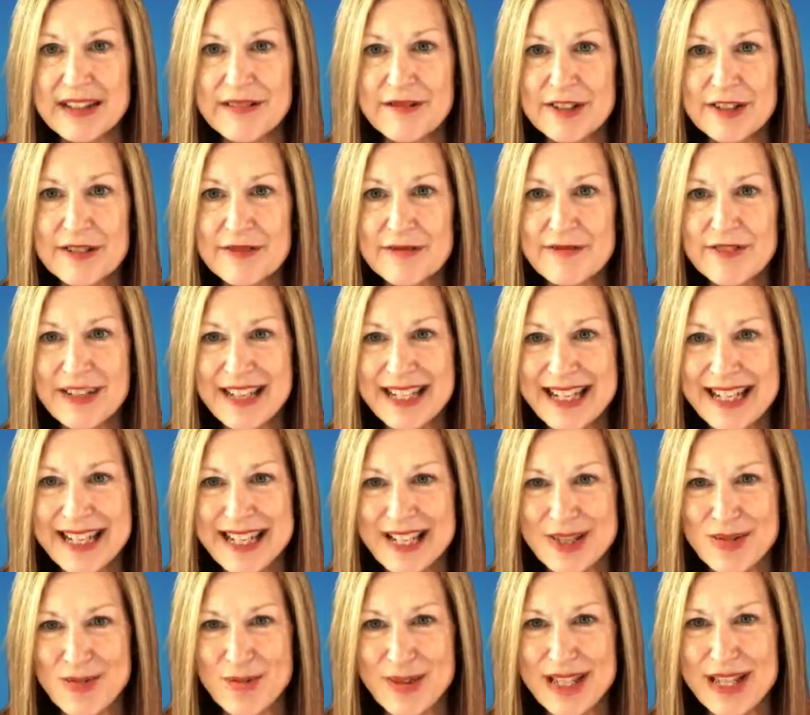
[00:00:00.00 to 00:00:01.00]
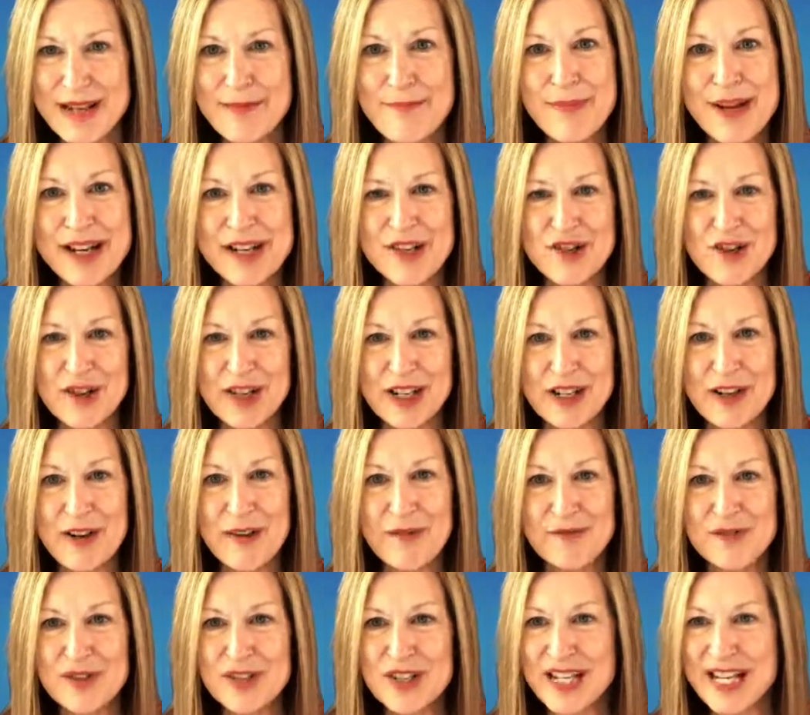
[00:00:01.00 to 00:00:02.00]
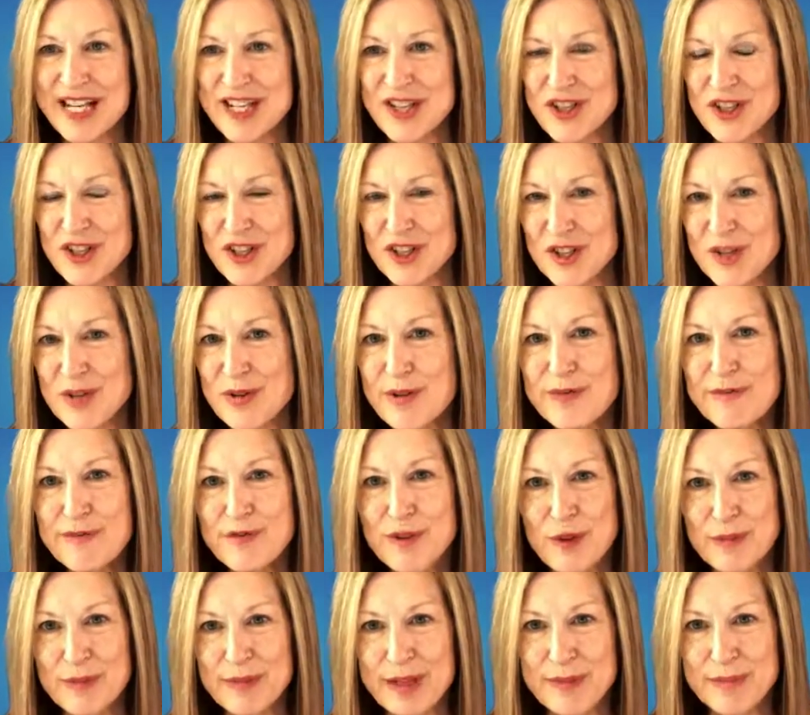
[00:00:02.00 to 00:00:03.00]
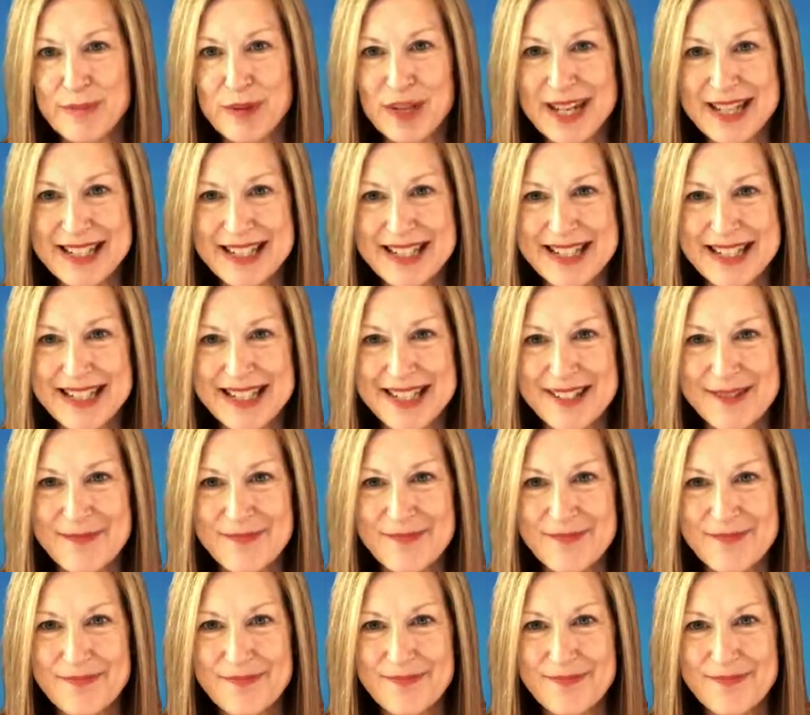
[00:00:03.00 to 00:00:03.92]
their own feelings within mentoring conversations to inform their practice.